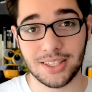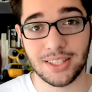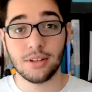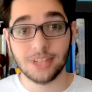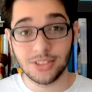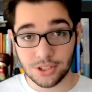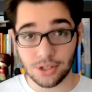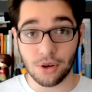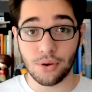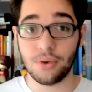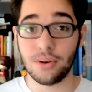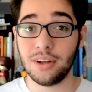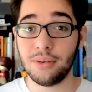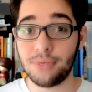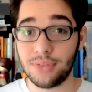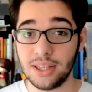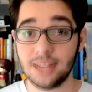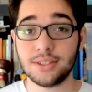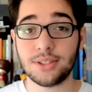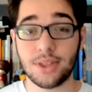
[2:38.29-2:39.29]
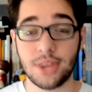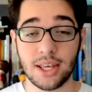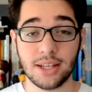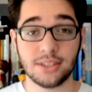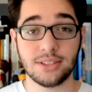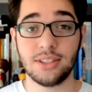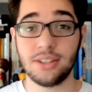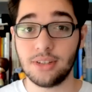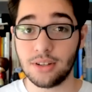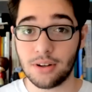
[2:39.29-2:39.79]
So, if these
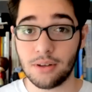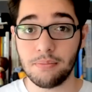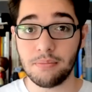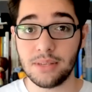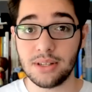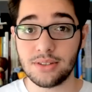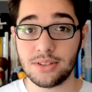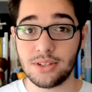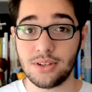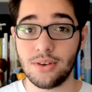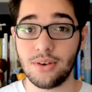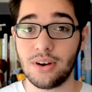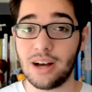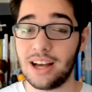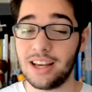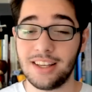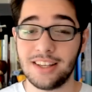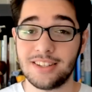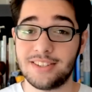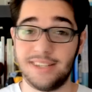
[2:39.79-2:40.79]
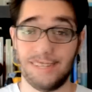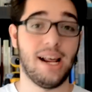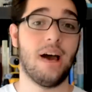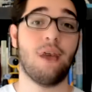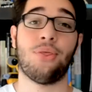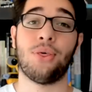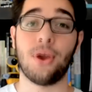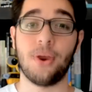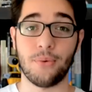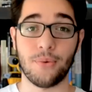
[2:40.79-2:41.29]
things didn't convince you, I guess
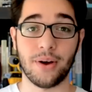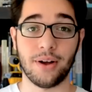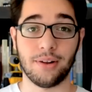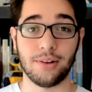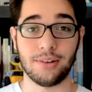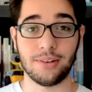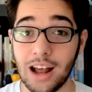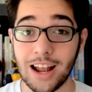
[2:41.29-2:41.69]
nothing will.